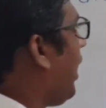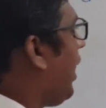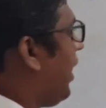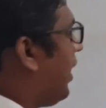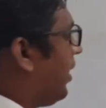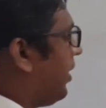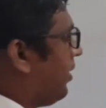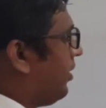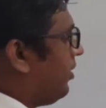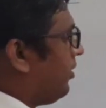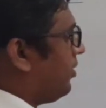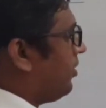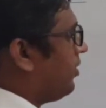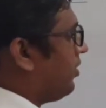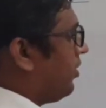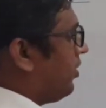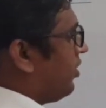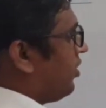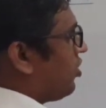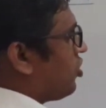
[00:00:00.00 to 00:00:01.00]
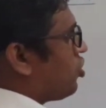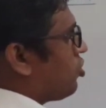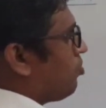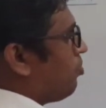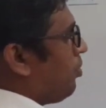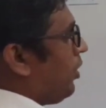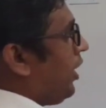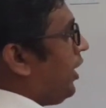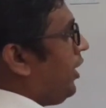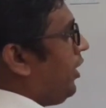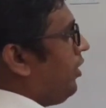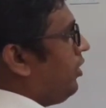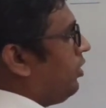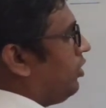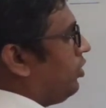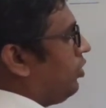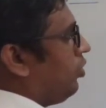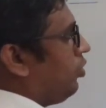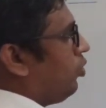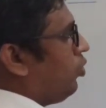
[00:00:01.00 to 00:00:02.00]
can
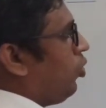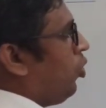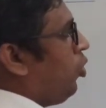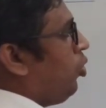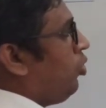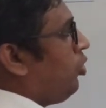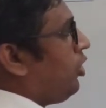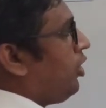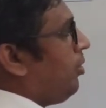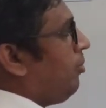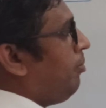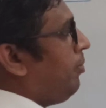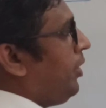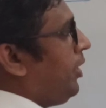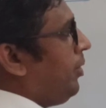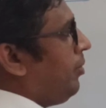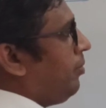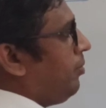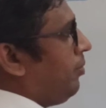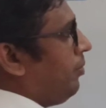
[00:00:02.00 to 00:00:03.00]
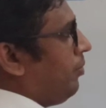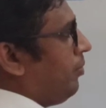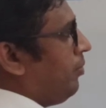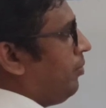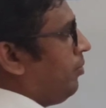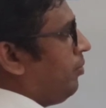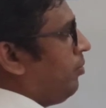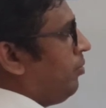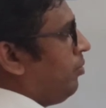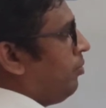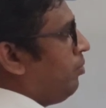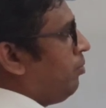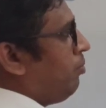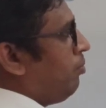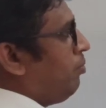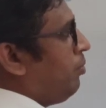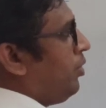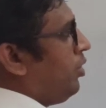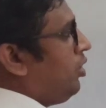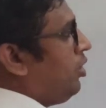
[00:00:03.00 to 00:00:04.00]
spread over a beam
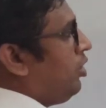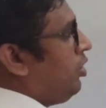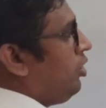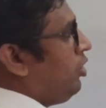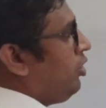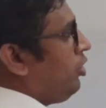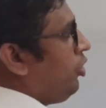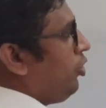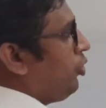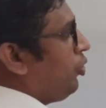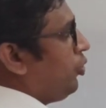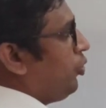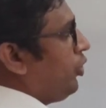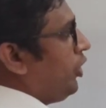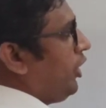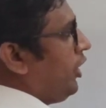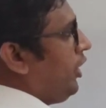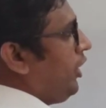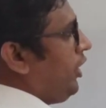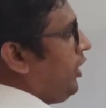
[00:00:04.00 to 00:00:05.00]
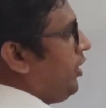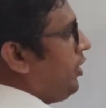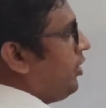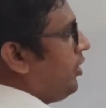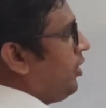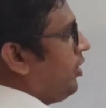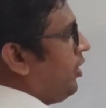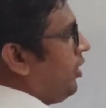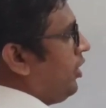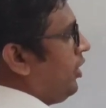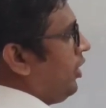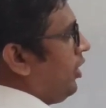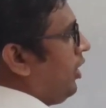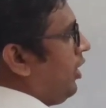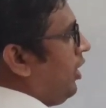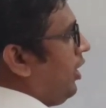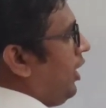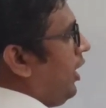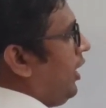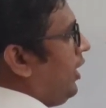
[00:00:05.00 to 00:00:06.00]
per unit
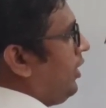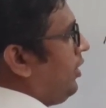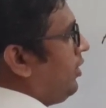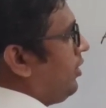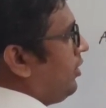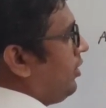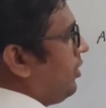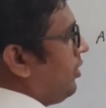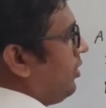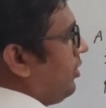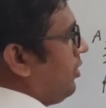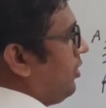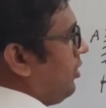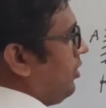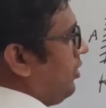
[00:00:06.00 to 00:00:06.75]
length.